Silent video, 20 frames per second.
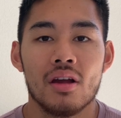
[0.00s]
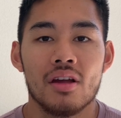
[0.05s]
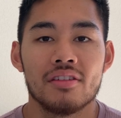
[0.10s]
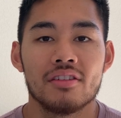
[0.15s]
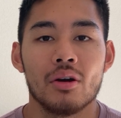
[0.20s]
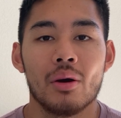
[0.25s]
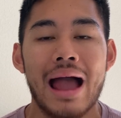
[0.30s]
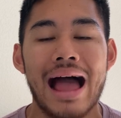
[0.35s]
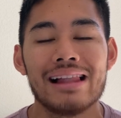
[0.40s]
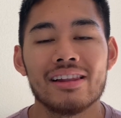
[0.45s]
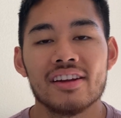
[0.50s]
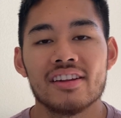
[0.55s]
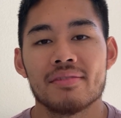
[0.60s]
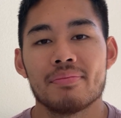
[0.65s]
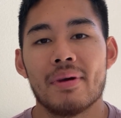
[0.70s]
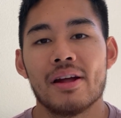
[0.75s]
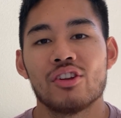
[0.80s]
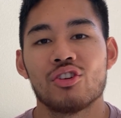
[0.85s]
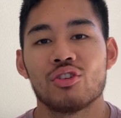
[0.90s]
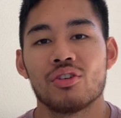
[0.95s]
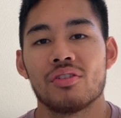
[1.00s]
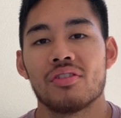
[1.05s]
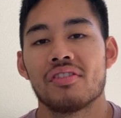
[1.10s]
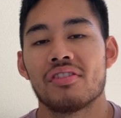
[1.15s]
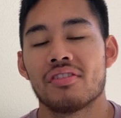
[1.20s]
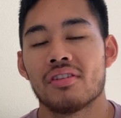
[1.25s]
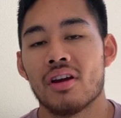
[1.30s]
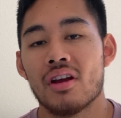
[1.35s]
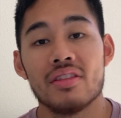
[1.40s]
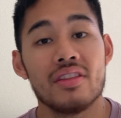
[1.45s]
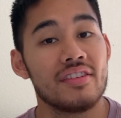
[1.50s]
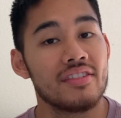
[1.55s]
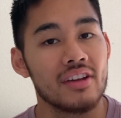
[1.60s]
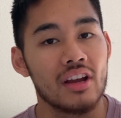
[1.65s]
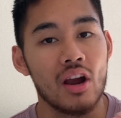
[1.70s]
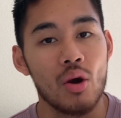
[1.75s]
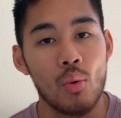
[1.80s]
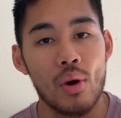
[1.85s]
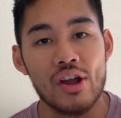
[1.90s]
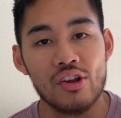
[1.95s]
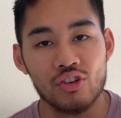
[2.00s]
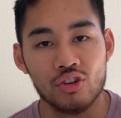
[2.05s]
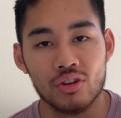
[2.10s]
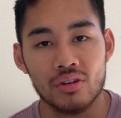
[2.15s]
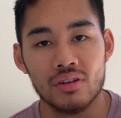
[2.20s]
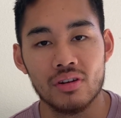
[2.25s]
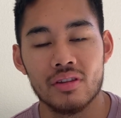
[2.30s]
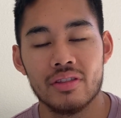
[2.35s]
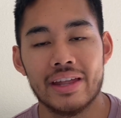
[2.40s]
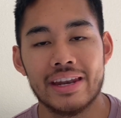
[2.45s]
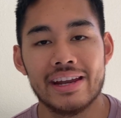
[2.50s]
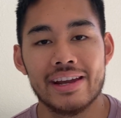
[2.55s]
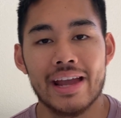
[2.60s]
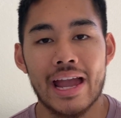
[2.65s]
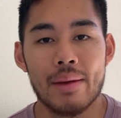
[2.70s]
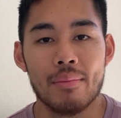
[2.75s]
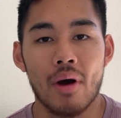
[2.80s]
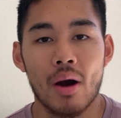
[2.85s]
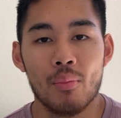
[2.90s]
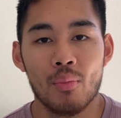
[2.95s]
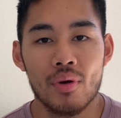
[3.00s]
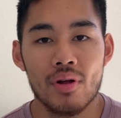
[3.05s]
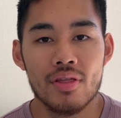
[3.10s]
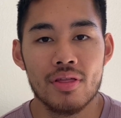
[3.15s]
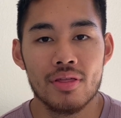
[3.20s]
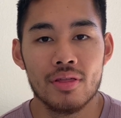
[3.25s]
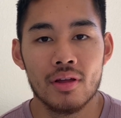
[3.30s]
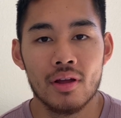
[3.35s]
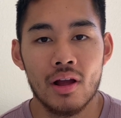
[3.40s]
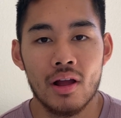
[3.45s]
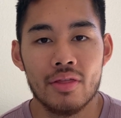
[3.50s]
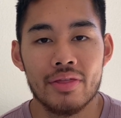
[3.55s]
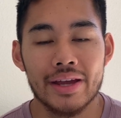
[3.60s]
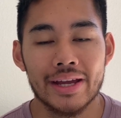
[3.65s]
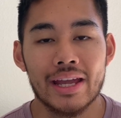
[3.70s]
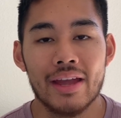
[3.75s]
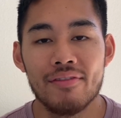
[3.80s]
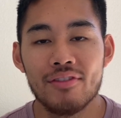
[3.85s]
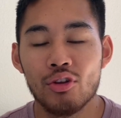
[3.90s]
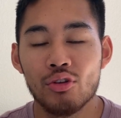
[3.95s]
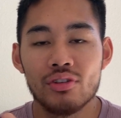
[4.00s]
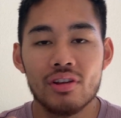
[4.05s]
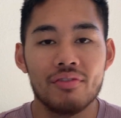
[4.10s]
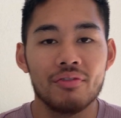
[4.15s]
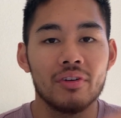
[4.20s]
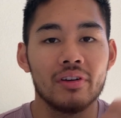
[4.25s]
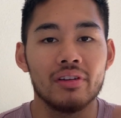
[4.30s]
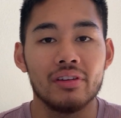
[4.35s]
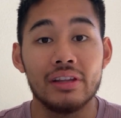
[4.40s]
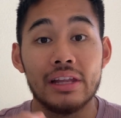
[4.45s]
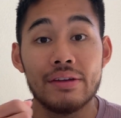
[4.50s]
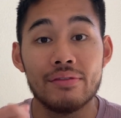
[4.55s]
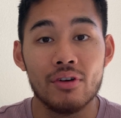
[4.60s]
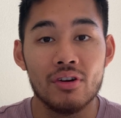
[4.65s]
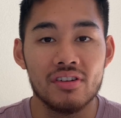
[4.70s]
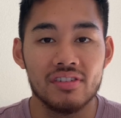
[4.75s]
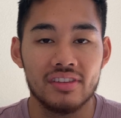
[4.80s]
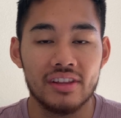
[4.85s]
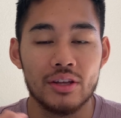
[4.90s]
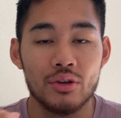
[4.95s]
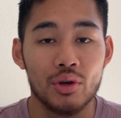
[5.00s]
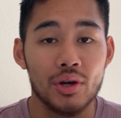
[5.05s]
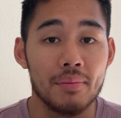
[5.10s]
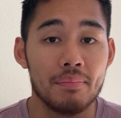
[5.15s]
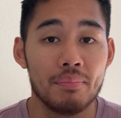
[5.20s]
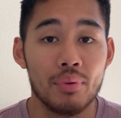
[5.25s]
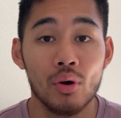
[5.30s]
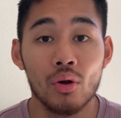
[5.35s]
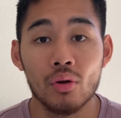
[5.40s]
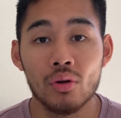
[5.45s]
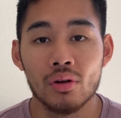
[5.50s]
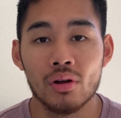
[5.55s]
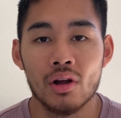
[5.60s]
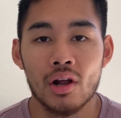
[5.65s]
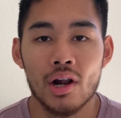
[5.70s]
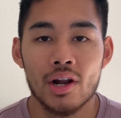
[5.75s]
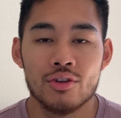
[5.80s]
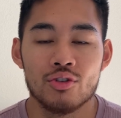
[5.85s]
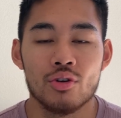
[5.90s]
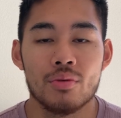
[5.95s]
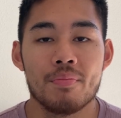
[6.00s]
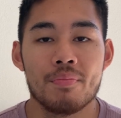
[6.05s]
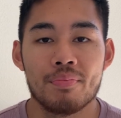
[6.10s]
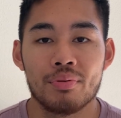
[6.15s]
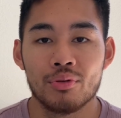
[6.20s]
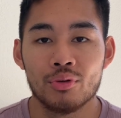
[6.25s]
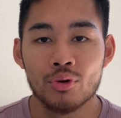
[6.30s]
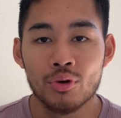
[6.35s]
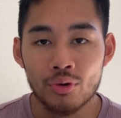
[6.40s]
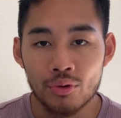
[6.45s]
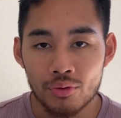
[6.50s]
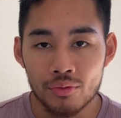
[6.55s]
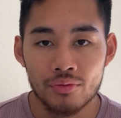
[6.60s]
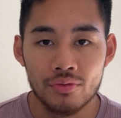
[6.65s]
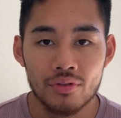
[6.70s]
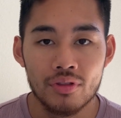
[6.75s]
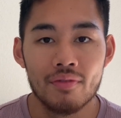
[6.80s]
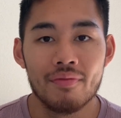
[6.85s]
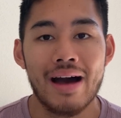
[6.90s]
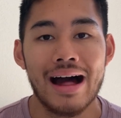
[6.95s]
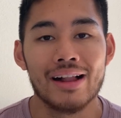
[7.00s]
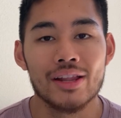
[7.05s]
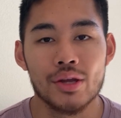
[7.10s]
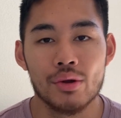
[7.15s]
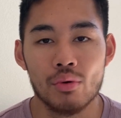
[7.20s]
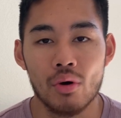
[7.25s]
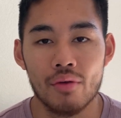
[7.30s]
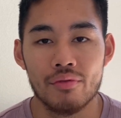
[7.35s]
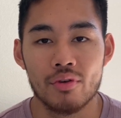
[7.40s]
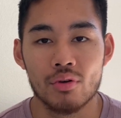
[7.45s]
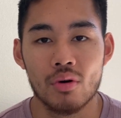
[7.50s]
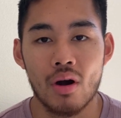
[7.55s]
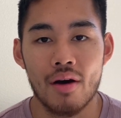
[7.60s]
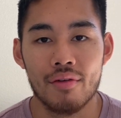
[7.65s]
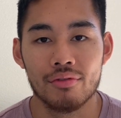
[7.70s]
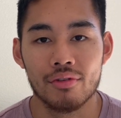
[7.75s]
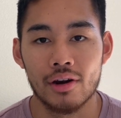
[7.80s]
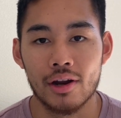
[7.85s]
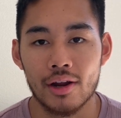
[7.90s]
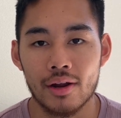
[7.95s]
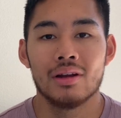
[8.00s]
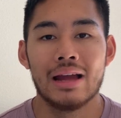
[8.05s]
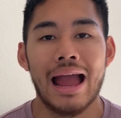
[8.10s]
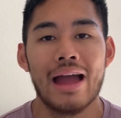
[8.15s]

So Alex mentions this equation that he came up with that gives you different levers that you can pull to improve the value of your offering.